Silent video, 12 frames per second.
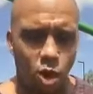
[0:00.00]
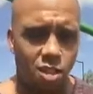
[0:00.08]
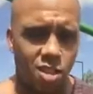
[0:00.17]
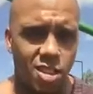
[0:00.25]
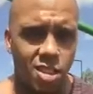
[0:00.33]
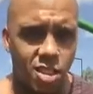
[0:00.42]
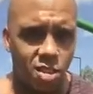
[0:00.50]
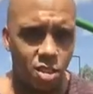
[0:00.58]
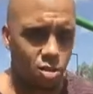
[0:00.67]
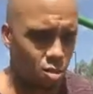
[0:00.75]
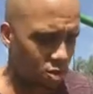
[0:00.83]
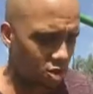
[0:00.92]
need to do to
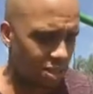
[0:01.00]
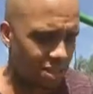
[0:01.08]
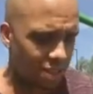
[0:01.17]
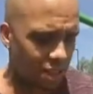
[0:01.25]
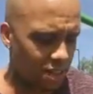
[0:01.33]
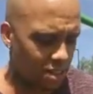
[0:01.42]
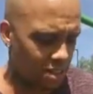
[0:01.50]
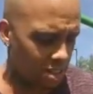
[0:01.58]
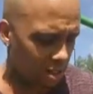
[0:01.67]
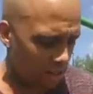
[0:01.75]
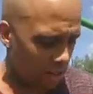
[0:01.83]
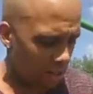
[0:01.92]
achieve this.
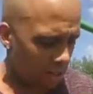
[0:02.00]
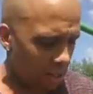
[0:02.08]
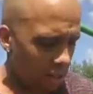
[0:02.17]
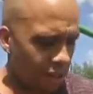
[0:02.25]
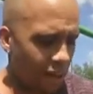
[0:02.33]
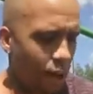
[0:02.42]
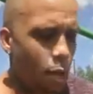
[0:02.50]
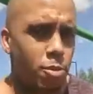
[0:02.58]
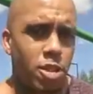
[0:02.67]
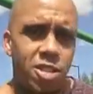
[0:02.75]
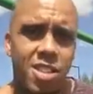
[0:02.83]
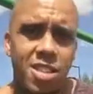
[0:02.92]
Now I'm
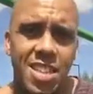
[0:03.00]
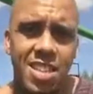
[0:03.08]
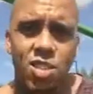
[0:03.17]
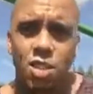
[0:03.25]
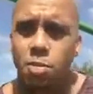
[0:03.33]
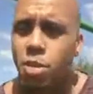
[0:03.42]
using these two because